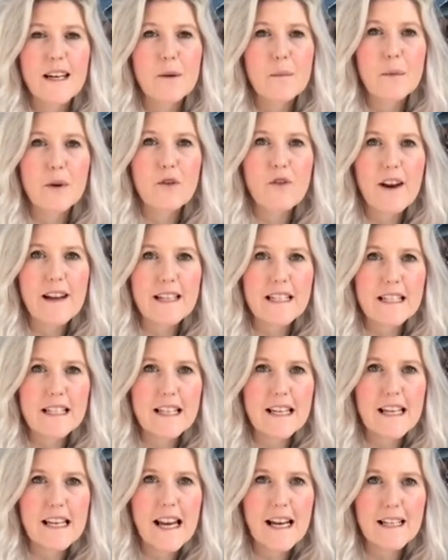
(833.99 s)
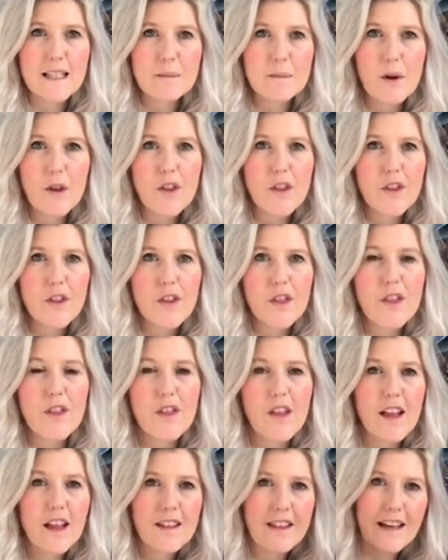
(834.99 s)
It'd be great to see you next
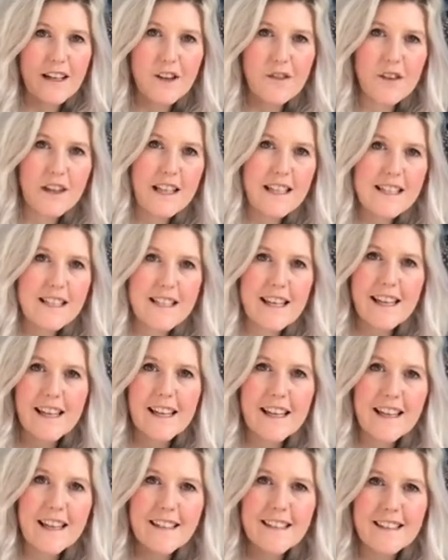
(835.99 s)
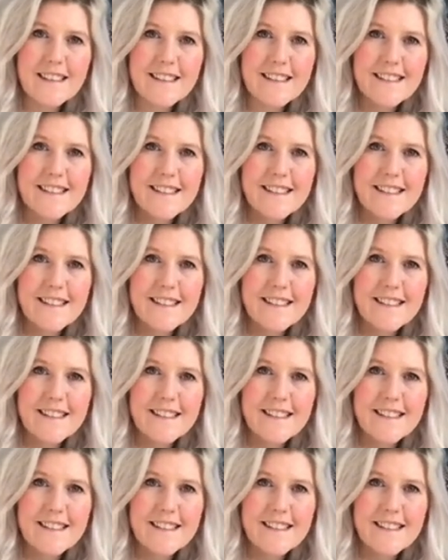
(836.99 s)
month. Thank you for listening.